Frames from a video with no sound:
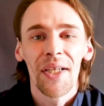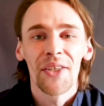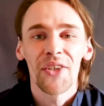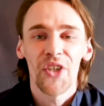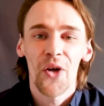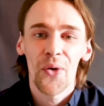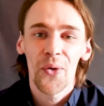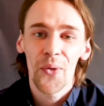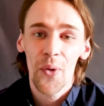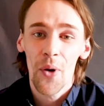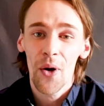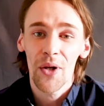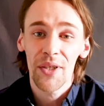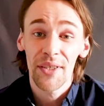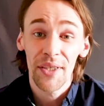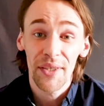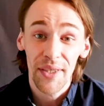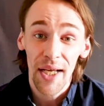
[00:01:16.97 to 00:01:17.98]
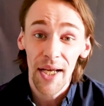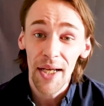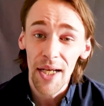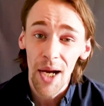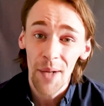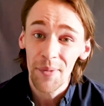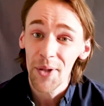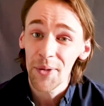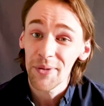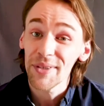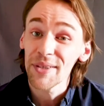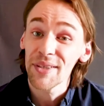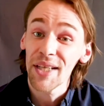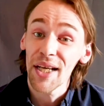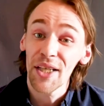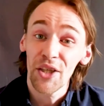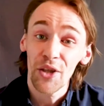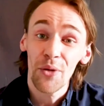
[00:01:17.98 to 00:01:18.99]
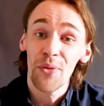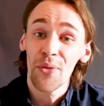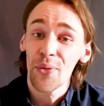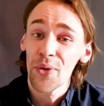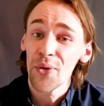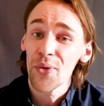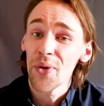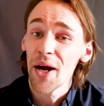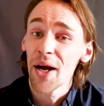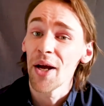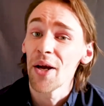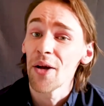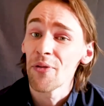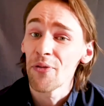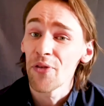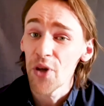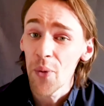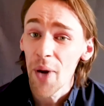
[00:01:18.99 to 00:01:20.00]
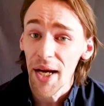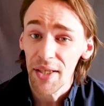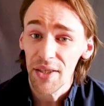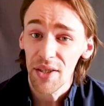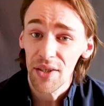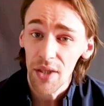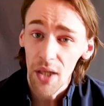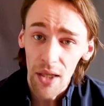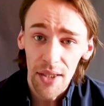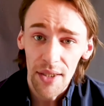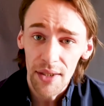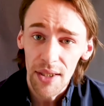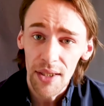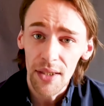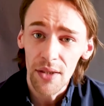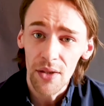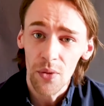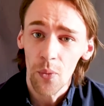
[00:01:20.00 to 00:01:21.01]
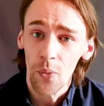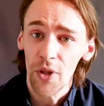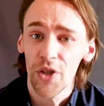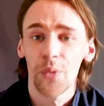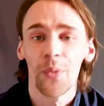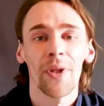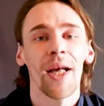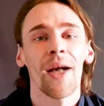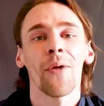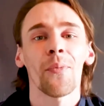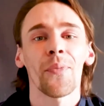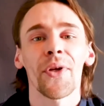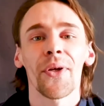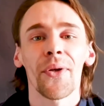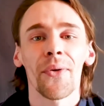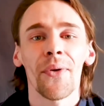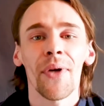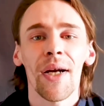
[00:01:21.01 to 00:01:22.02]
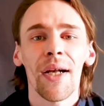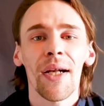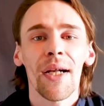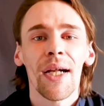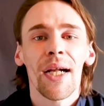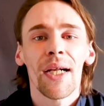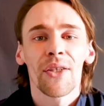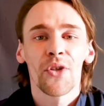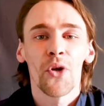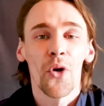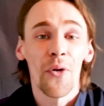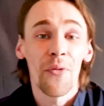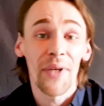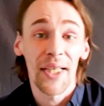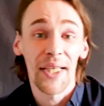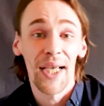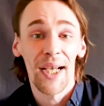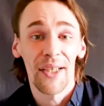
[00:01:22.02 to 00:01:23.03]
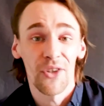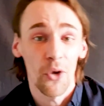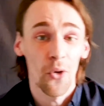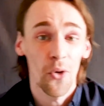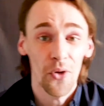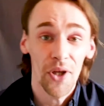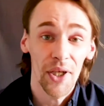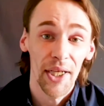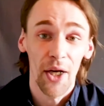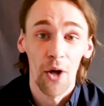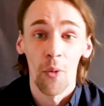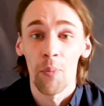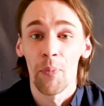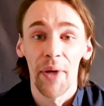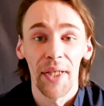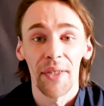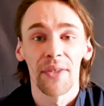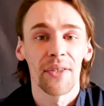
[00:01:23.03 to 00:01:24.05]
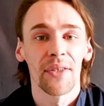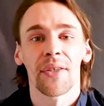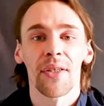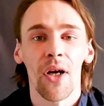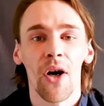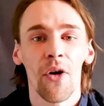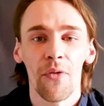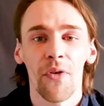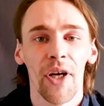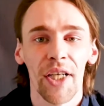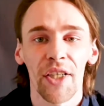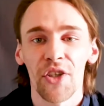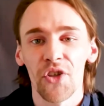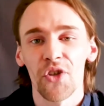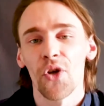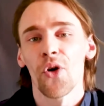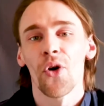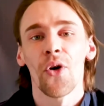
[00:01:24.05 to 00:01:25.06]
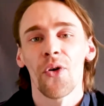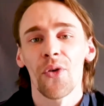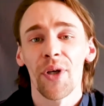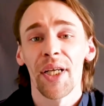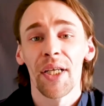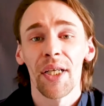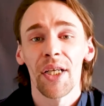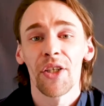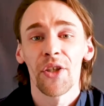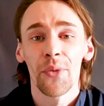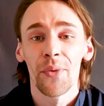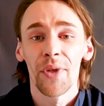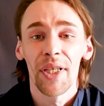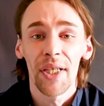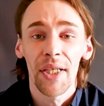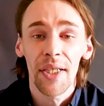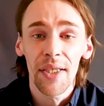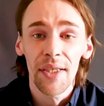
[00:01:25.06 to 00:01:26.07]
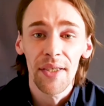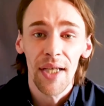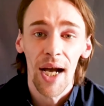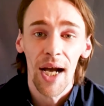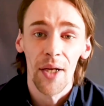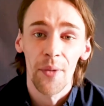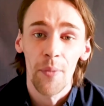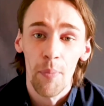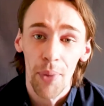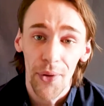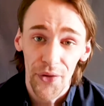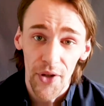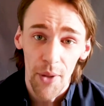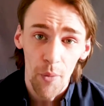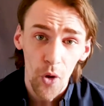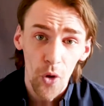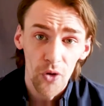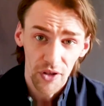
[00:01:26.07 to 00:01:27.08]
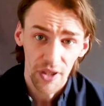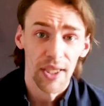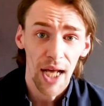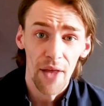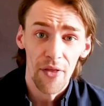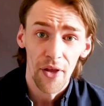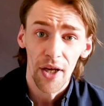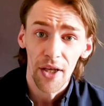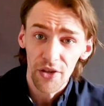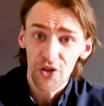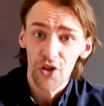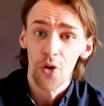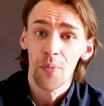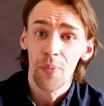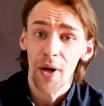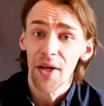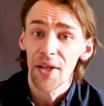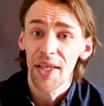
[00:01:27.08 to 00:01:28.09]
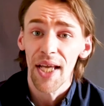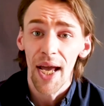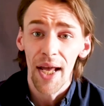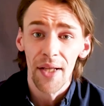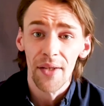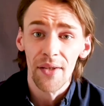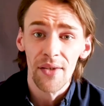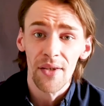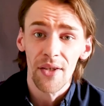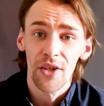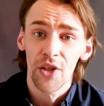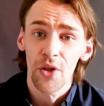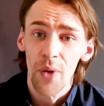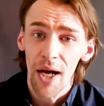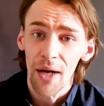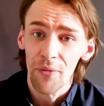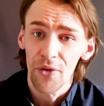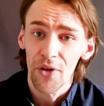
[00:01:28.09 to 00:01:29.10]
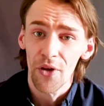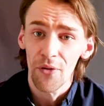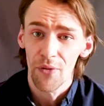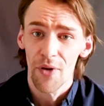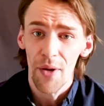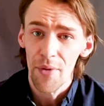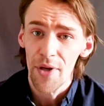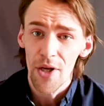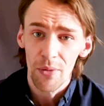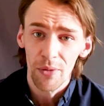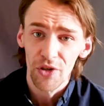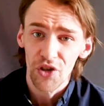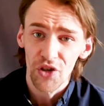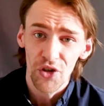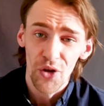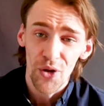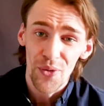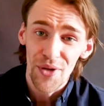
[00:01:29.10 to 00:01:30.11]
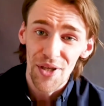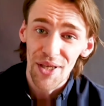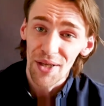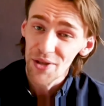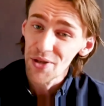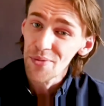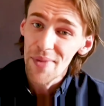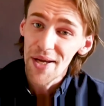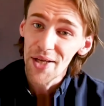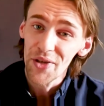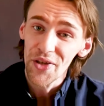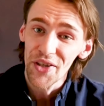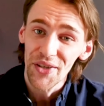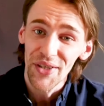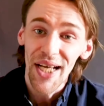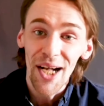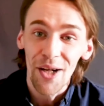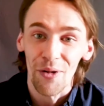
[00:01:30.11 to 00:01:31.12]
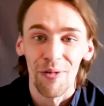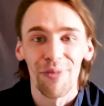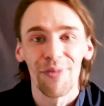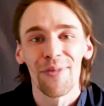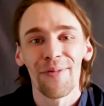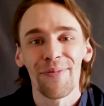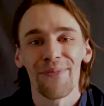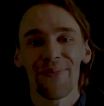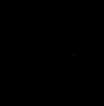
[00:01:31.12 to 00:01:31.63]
So today I'm going to take you through a few exercises which will help you sort of get all the little bits of a story you need and put them all together, so by the end you have your very own story that you made yourself.